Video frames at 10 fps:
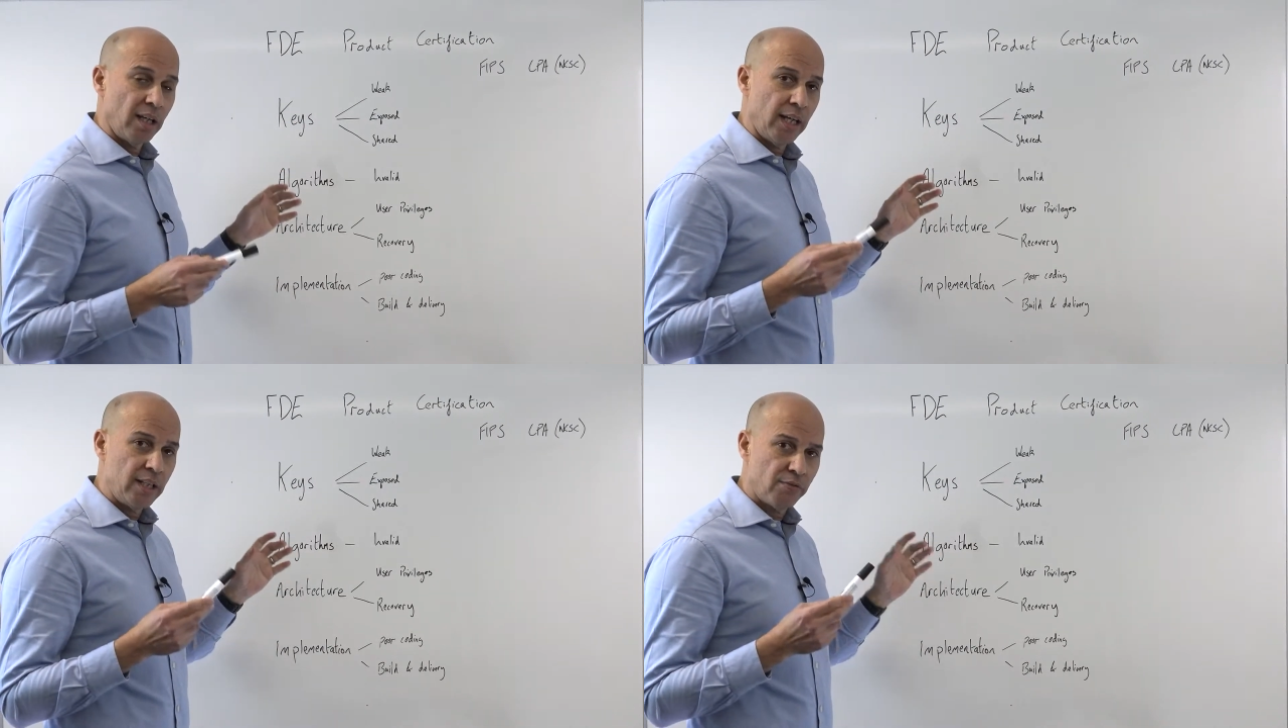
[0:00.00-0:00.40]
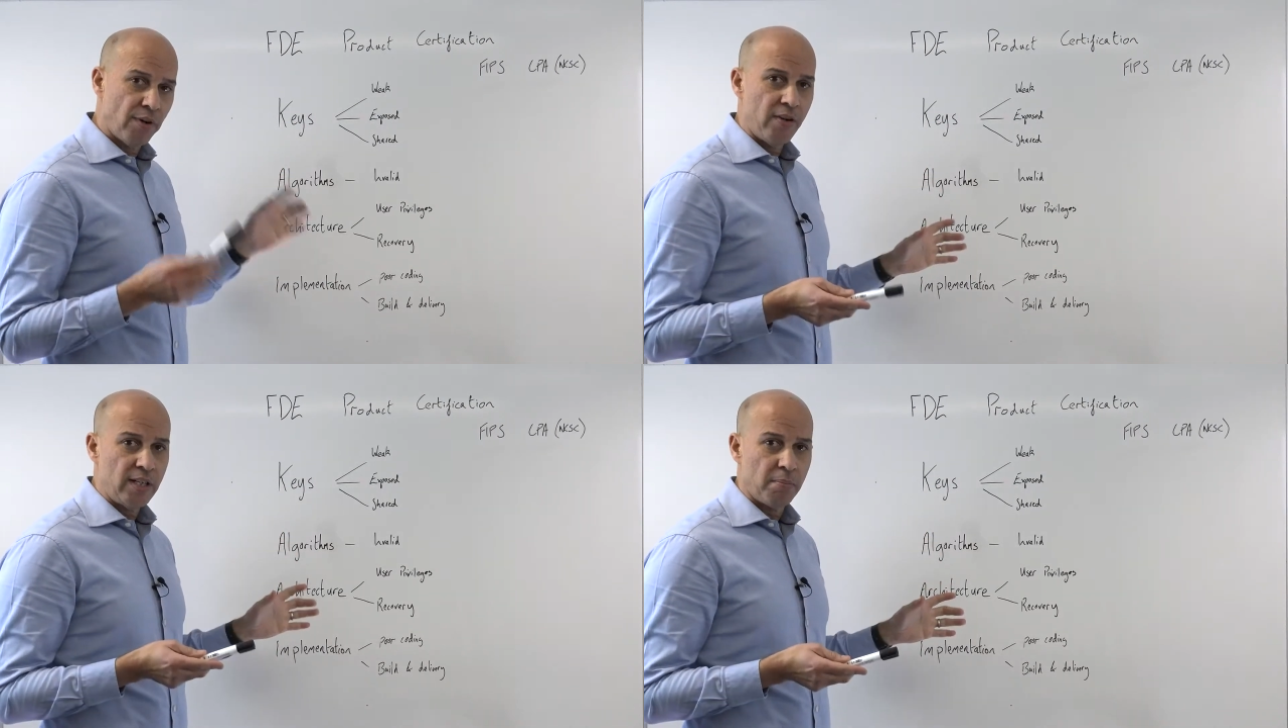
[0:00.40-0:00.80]
is
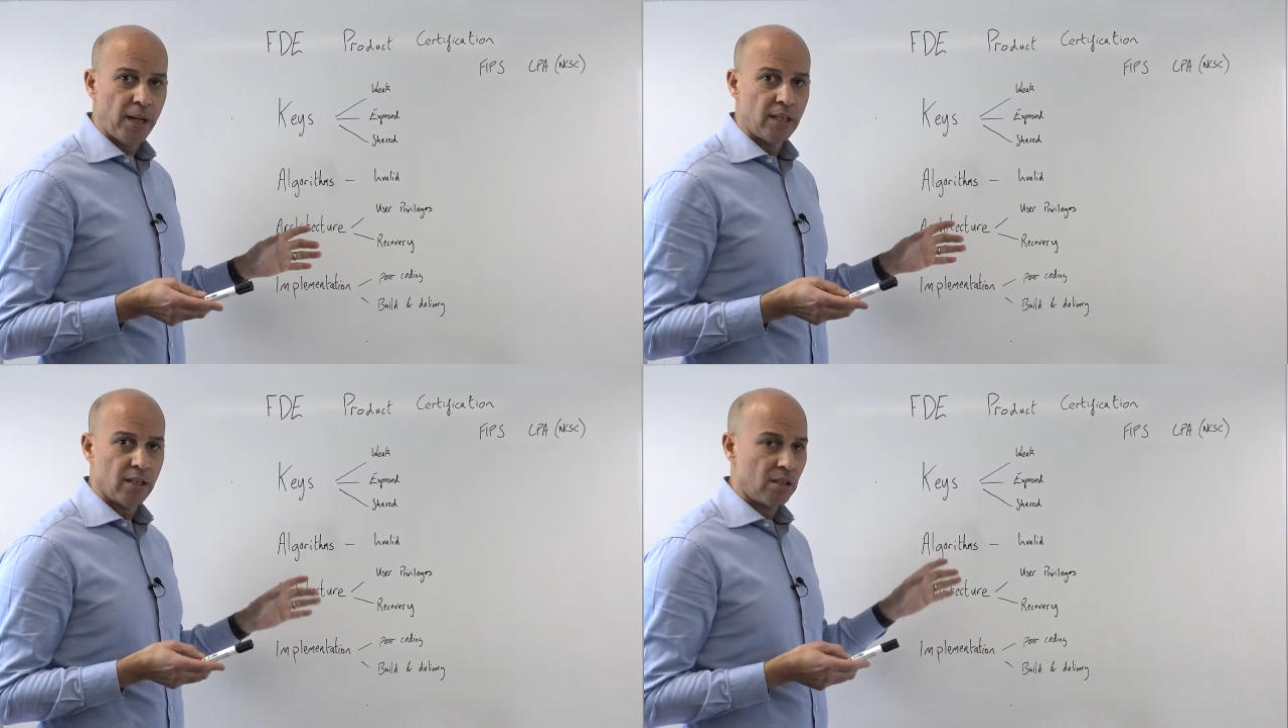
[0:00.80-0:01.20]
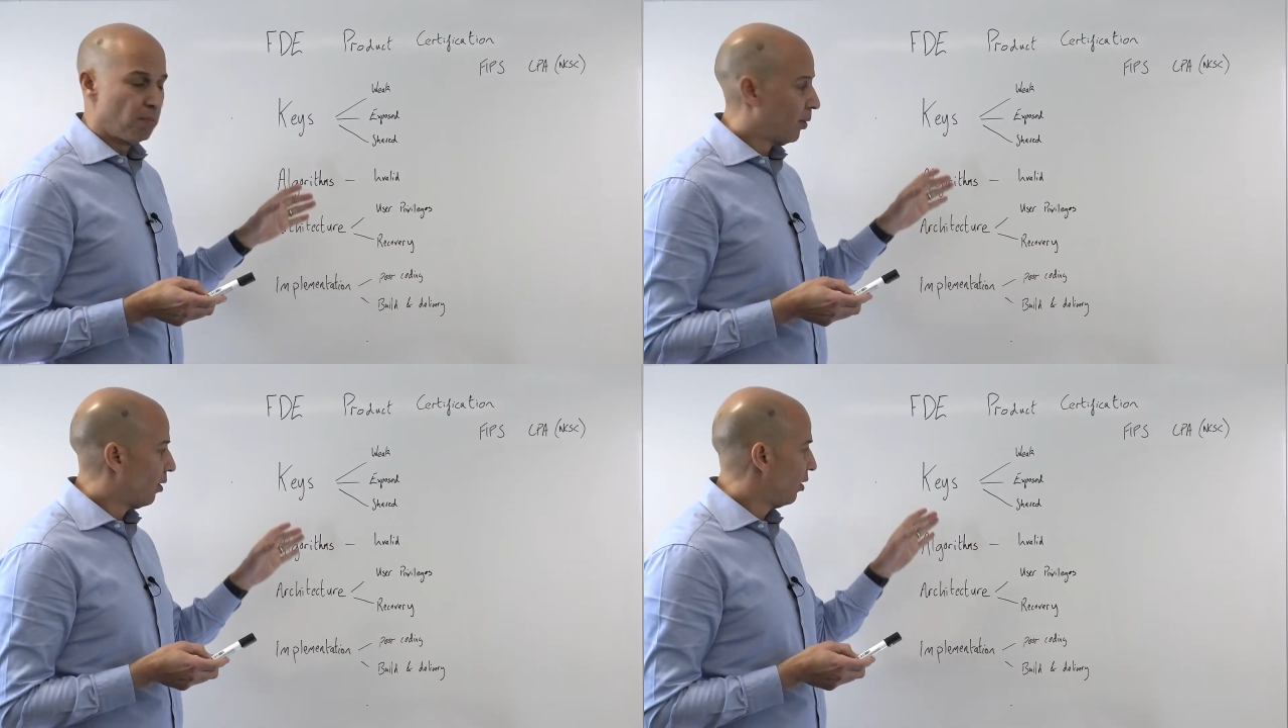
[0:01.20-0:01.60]
very dependent
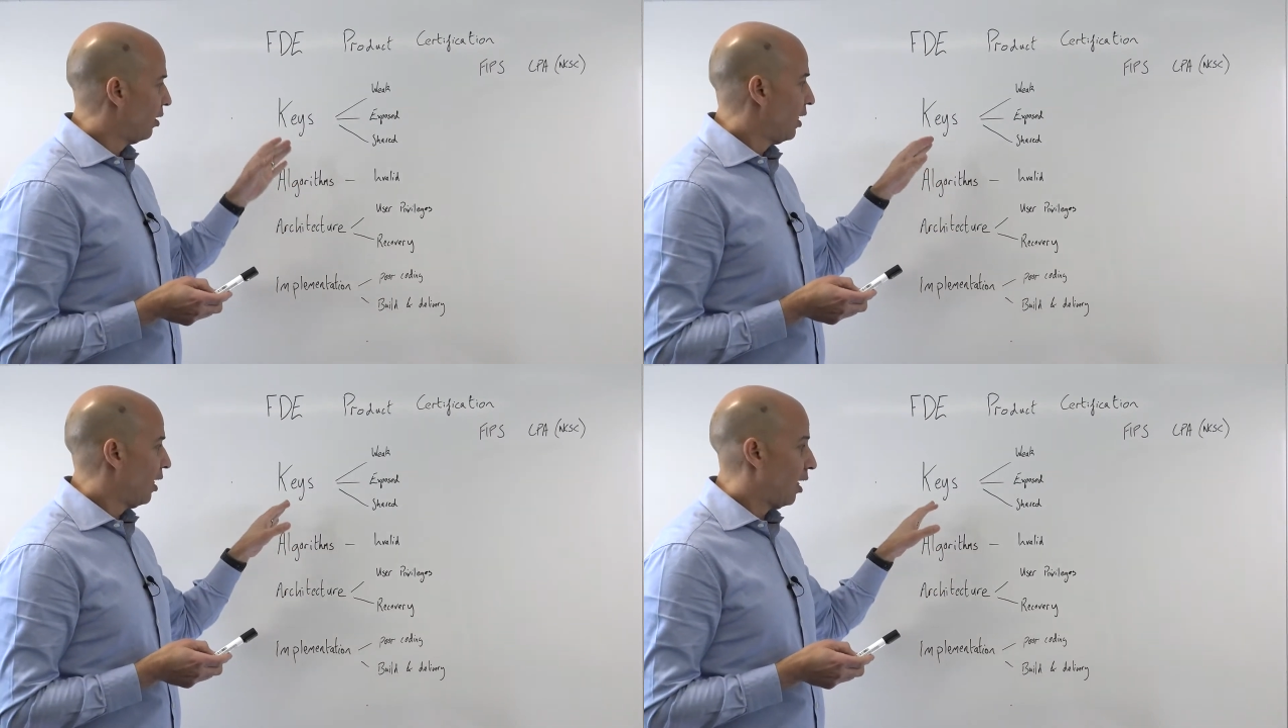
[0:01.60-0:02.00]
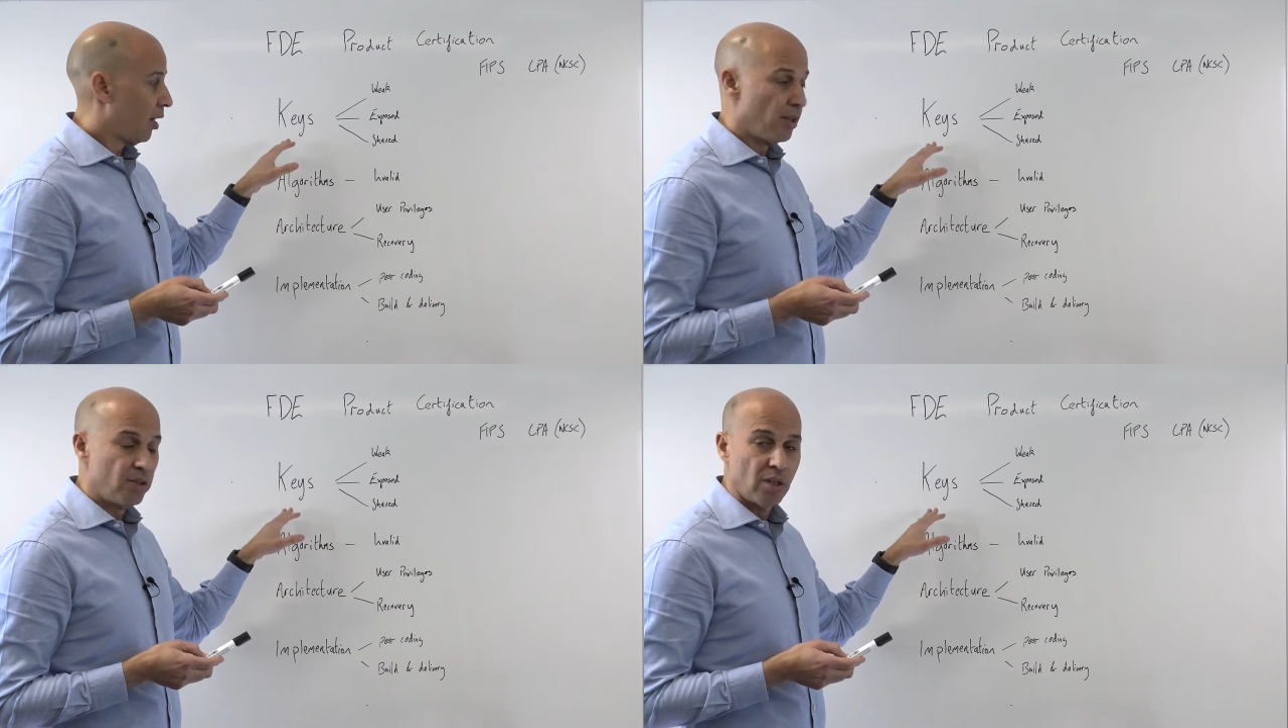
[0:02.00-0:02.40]
upon
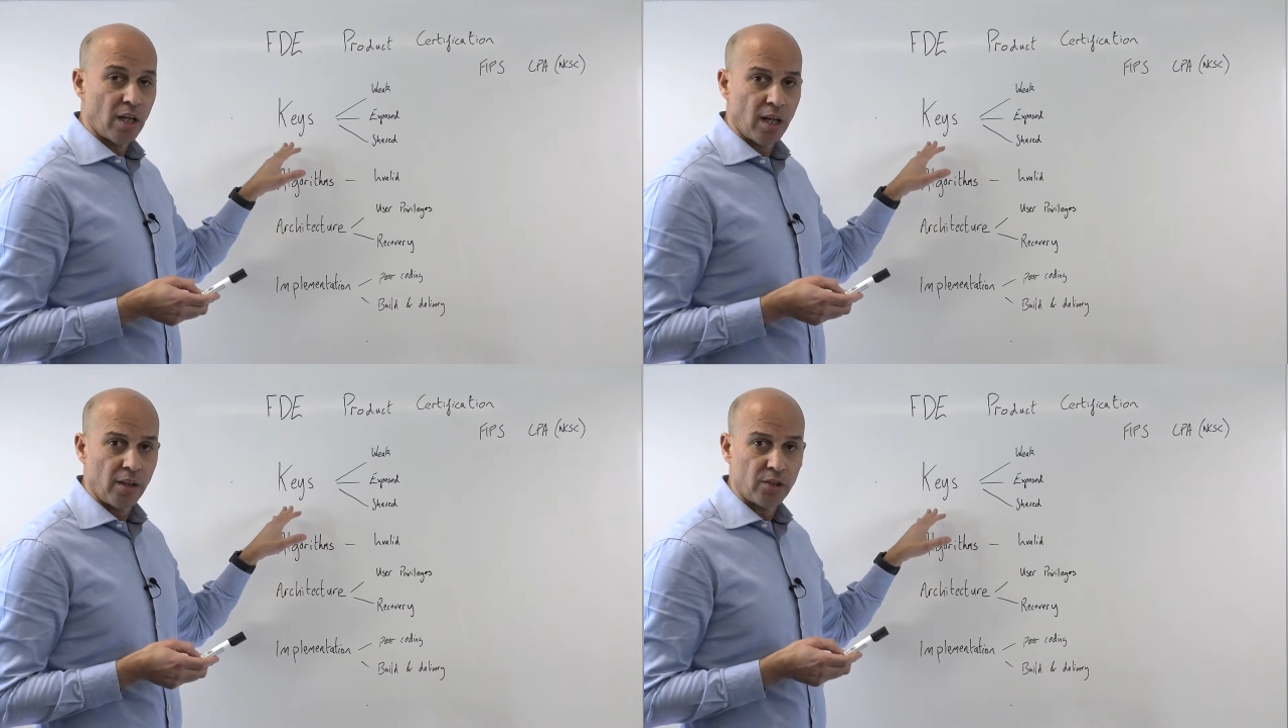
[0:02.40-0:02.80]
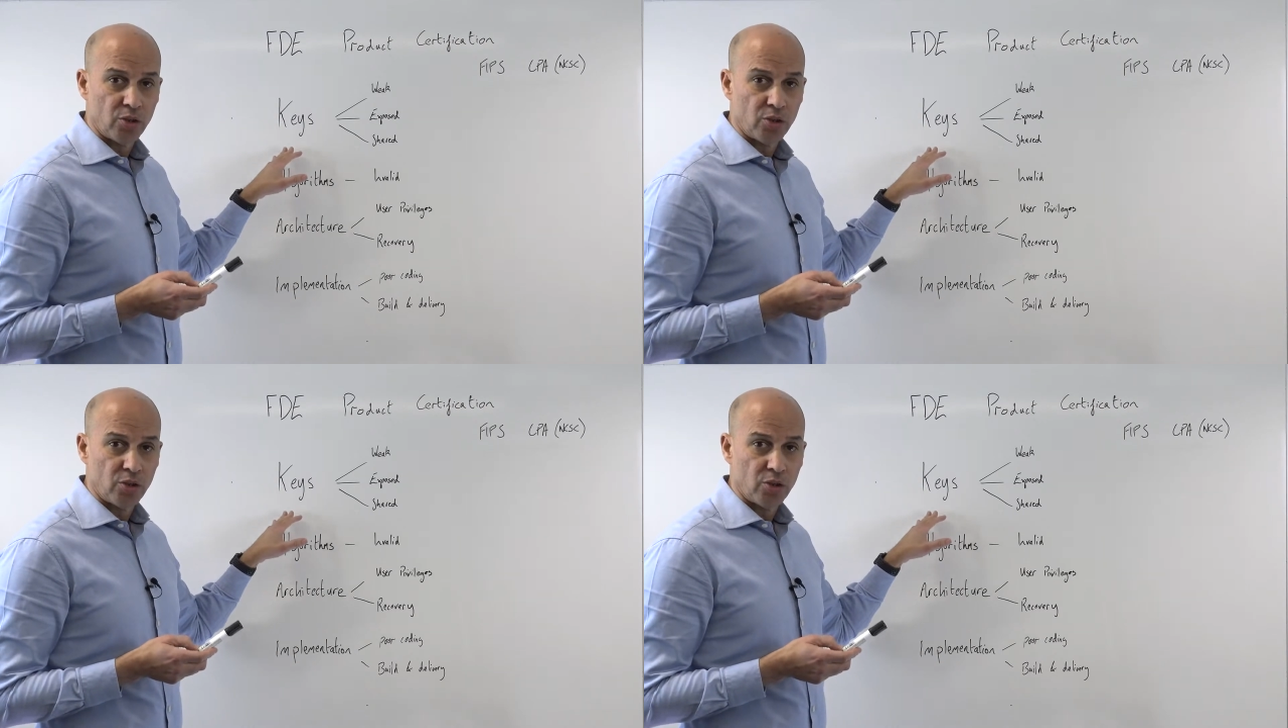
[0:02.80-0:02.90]
the